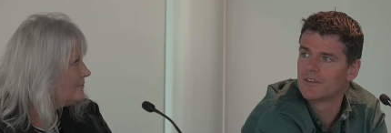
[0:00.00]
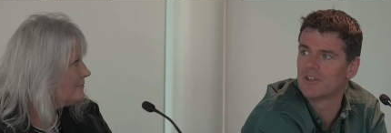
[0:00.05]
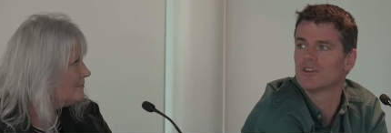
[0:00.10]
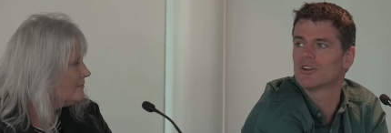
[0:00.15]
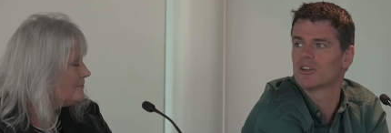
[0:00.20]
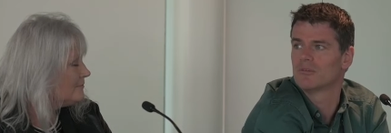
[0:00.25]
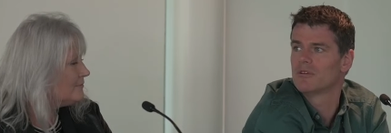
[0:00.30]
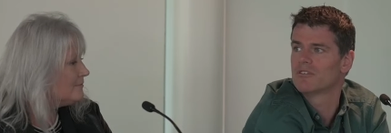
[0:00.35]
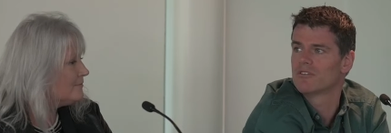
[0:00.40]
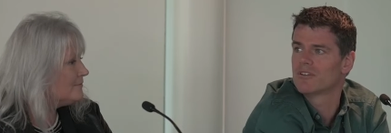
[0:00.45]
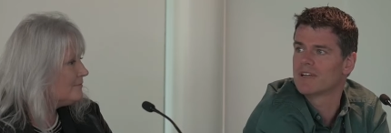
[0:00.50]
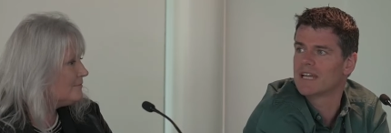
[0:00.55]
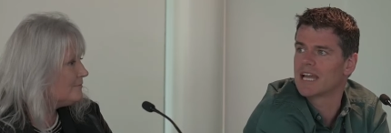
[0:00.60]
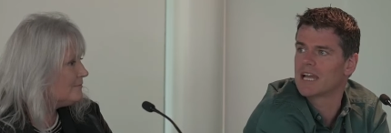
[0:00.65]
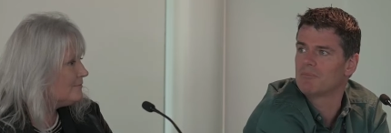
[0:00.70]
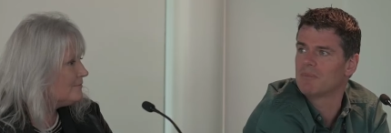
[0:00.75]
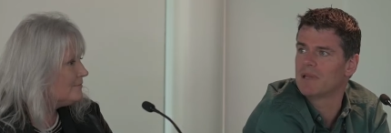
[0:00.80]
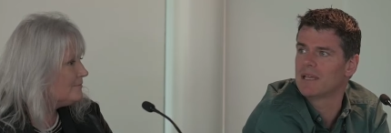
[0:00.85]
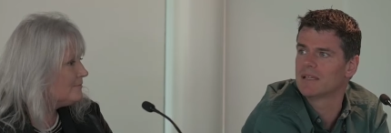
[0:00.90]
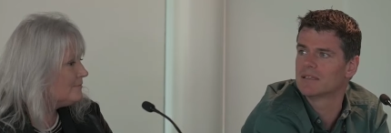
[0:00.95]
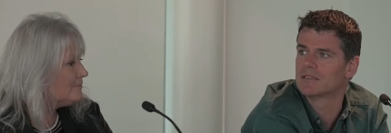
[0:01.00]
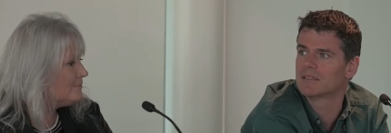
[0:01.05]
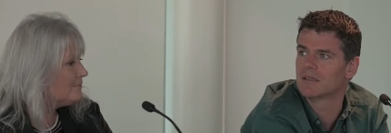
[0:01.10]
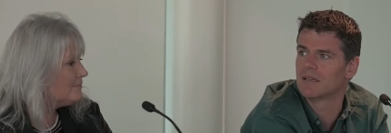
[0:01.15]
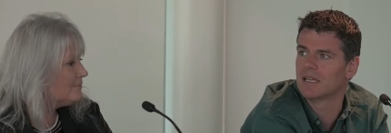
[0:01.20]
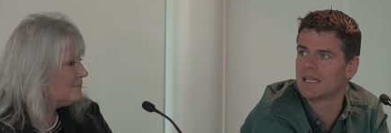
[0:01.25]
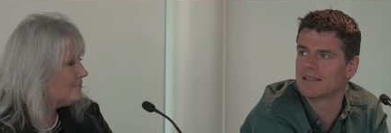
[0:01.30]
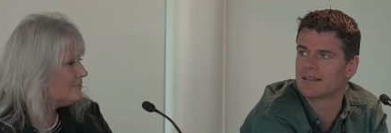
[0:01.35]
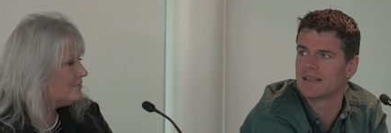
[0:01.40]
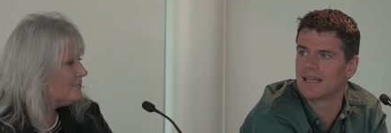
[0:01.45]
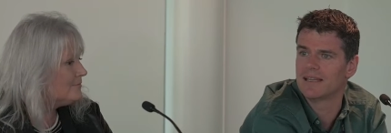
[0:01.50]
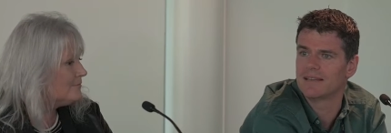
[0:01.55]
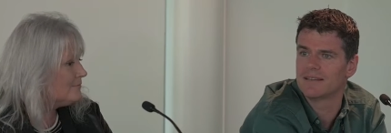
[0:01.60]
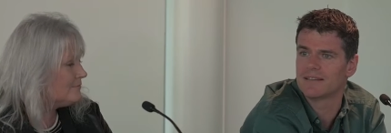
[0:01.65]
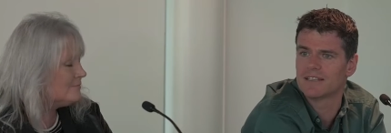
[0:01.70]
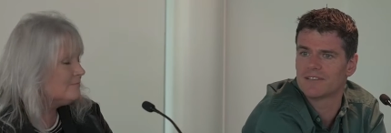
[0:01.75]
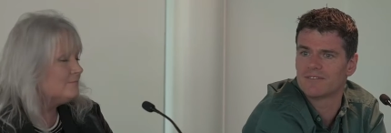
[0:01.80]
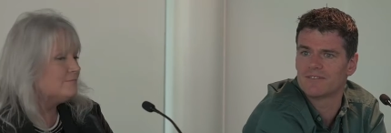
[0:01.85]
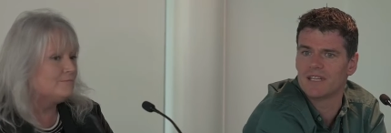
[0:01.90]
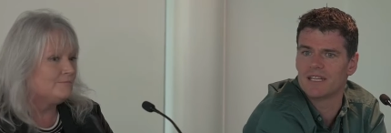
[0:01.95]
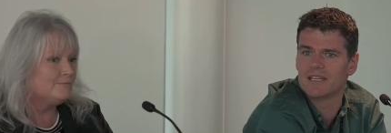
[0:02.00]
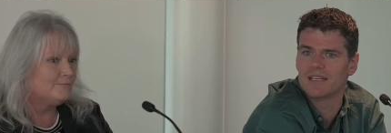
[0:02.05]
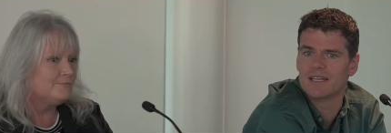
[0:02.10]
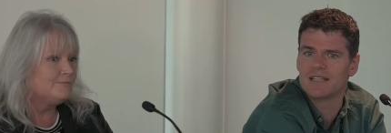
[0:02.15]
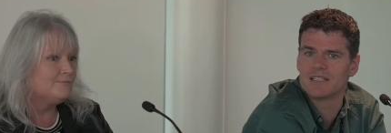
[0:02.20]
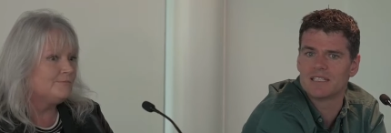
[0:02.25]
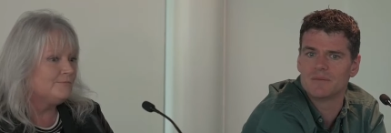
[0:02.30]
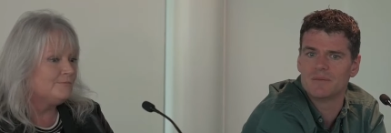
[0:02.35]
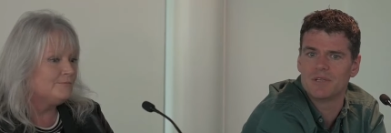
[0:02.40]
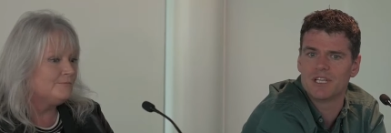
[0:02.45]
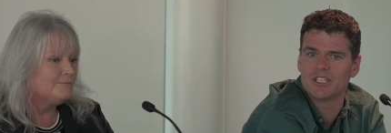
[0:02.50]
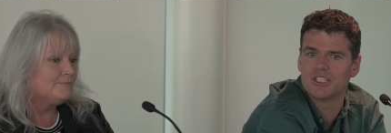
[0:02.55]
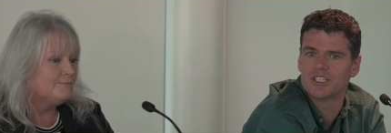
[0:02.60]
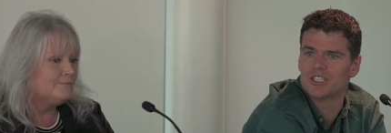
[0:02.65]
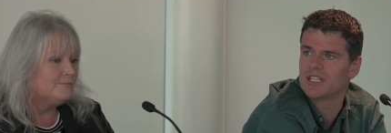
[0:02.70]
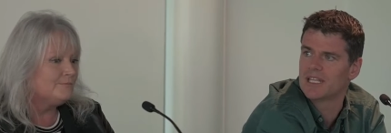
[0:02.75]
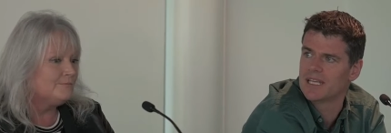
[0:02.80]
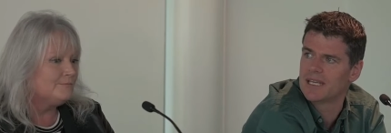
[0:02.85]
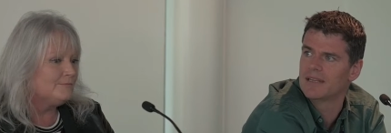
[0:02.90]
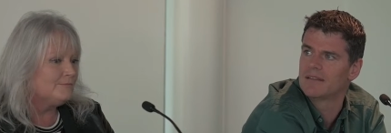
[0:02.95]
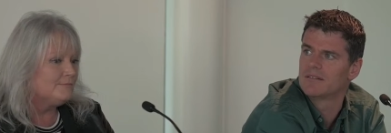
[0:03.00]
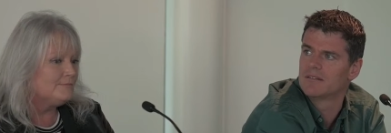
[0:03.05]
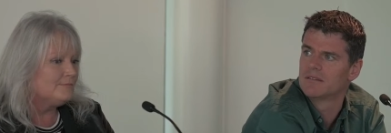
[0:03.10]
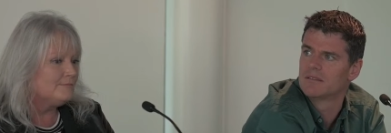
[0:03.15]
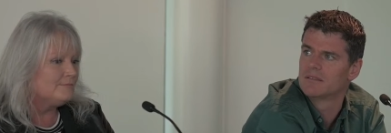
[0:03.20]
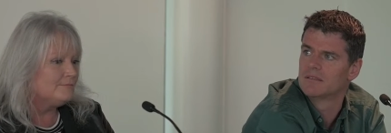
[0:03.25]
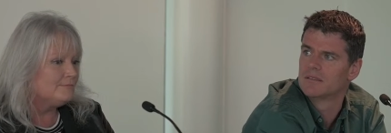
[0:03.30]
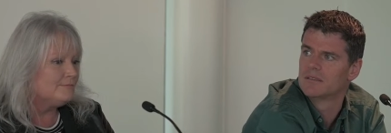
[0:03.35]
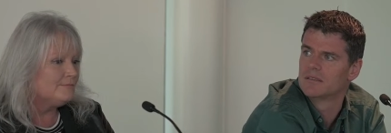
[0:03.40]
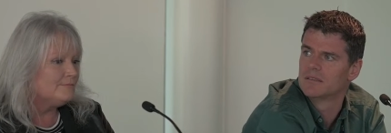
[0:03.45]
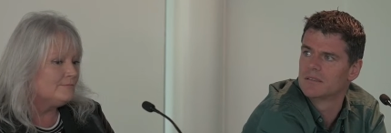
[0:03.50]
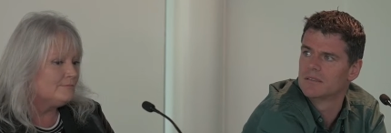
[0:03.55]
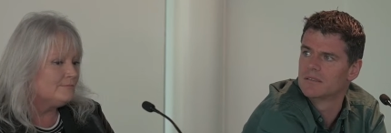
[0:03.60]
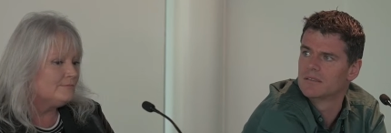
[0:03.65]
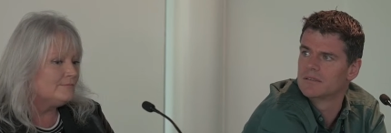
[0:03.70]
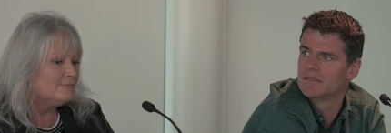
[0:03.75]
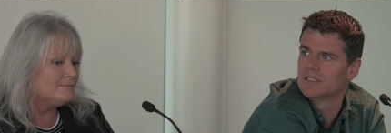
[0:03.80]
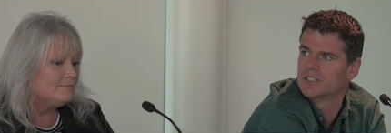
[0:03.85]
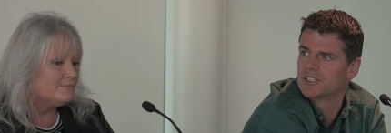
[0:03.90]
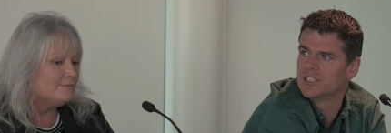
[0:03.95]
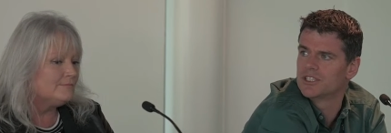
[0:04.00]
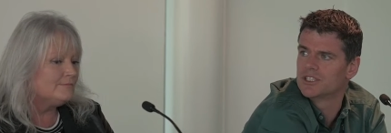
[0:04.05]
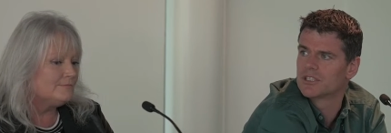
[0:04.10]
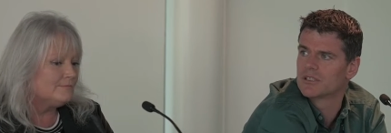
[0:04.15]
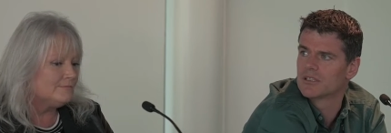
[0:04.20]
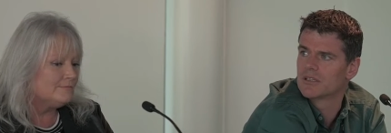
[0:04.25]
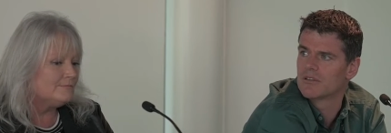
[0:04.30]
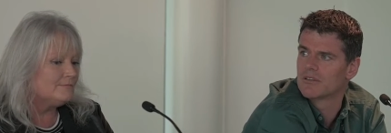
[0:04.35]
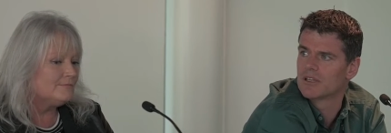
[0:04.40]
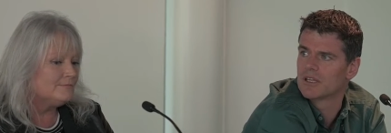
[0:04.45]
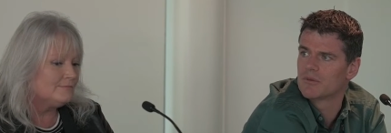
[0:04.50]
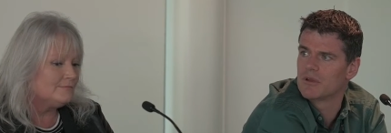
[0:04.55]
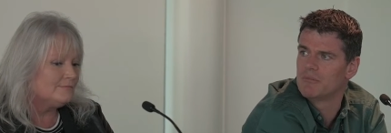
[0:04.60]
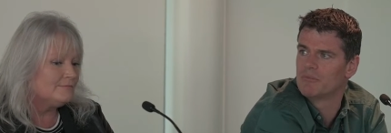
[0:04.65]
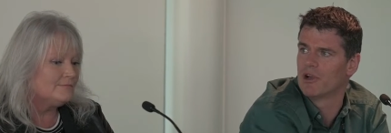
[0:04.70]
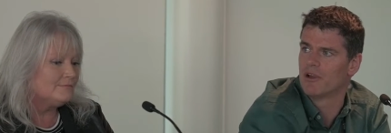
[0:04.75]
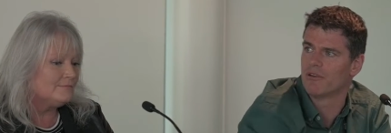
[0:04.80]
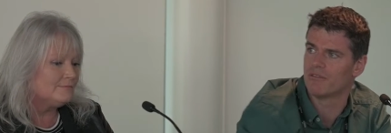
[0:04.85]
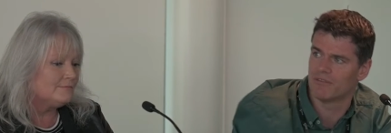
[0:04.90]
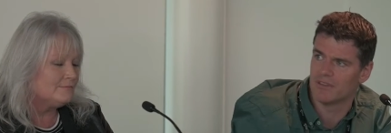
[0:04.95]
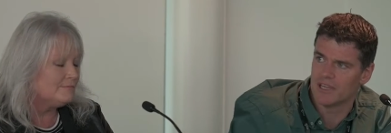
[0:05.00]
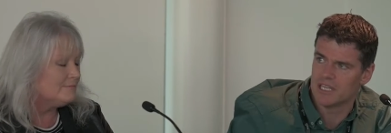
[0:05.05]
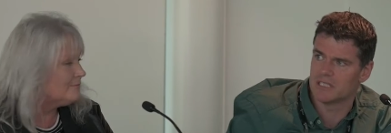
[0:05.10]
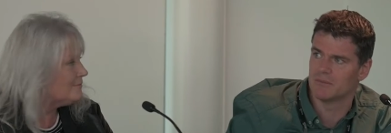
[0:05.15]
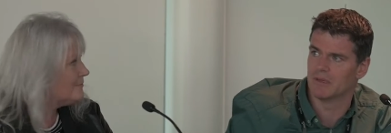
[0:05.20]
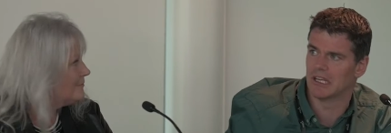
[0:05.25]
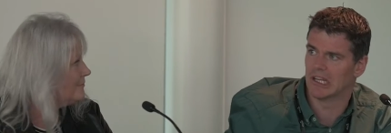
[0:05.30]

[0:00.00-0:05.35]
Speaker 1: they're not going to be very happy. So it, it definitely needs to be a shared decision. Mm. I think we both need